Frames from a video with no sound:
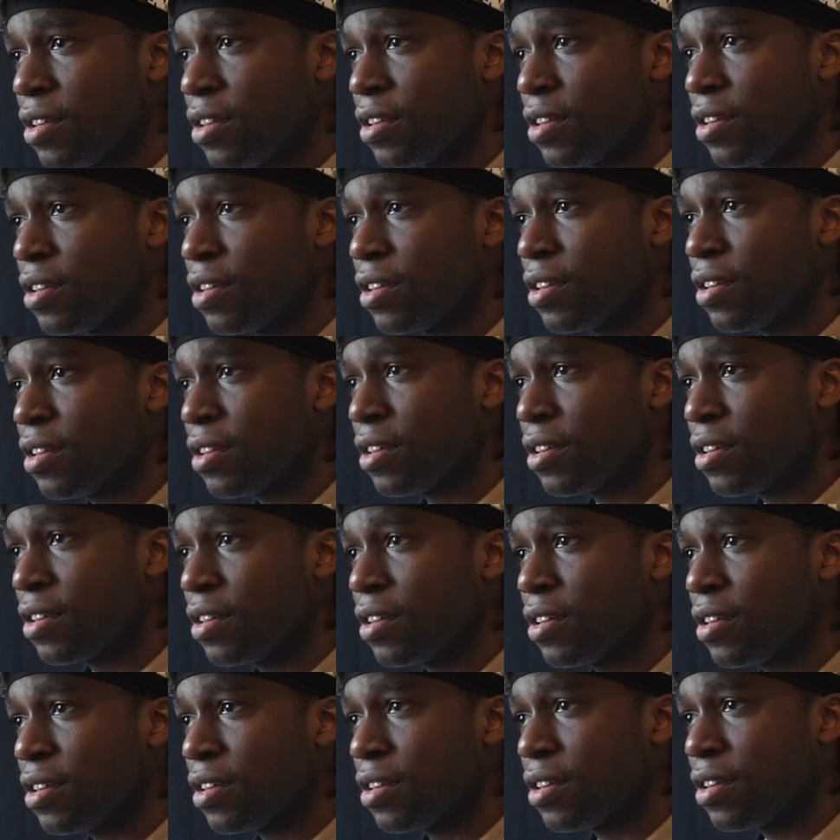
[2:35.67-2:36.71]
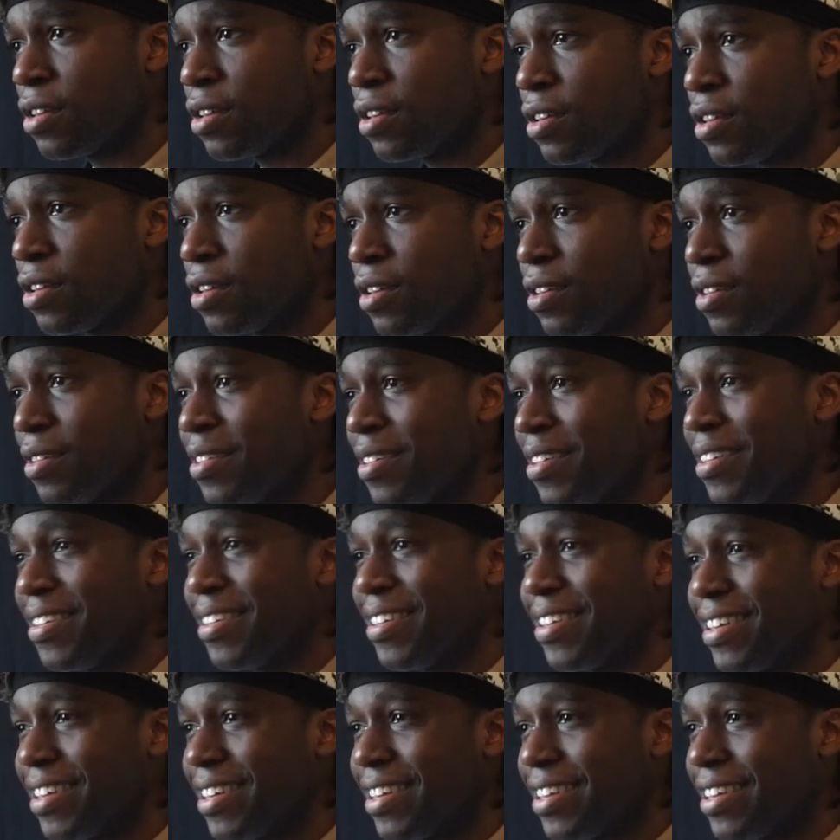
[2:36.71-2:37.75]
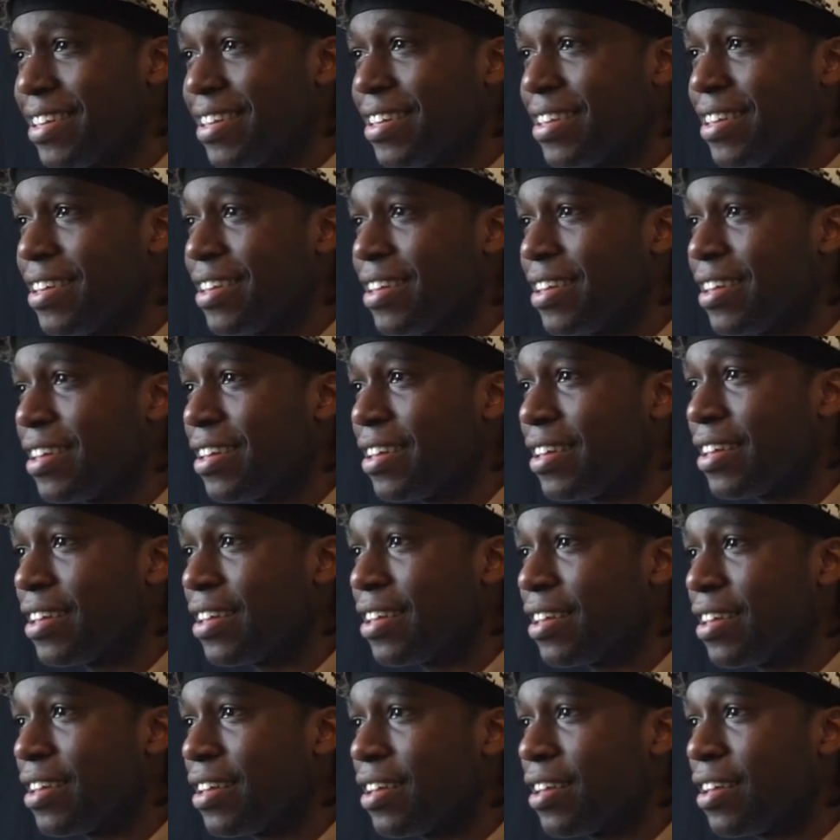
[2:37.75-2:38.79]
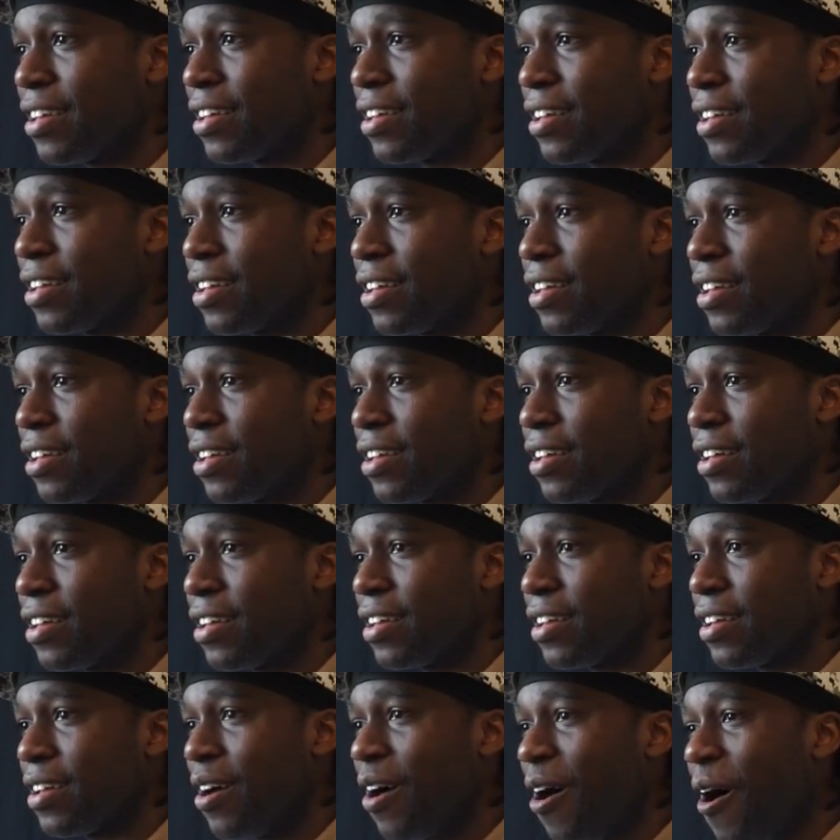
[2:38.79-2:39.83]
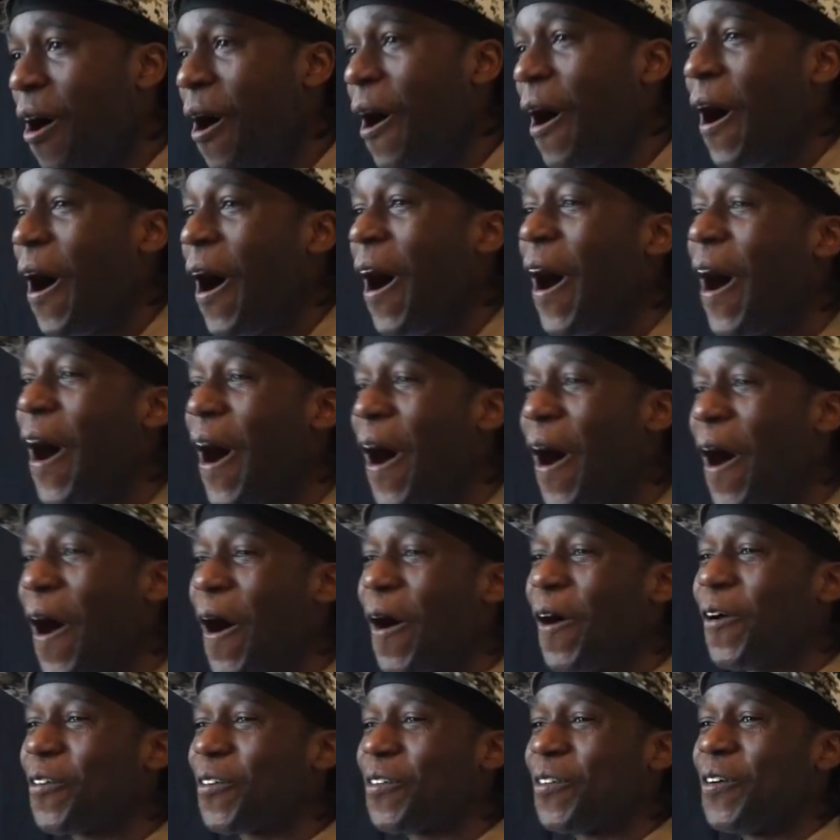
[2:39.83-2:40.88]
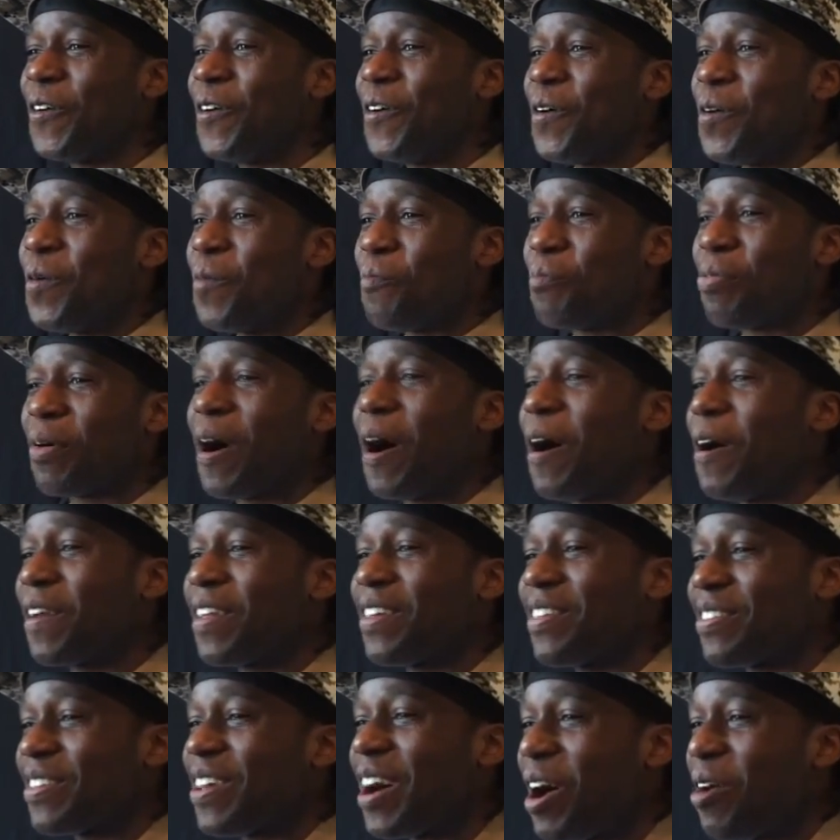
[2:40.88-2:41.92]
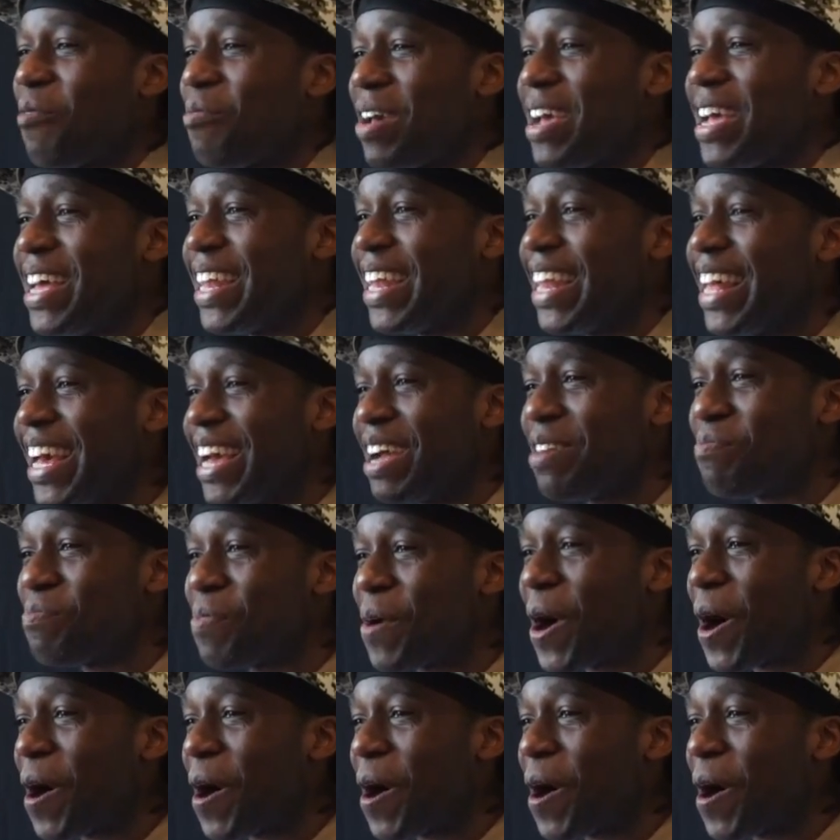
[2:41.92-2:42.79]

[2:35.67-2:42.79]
absolutely right. now, let's go get our fuck on. Oh! Bro, gonna be lit,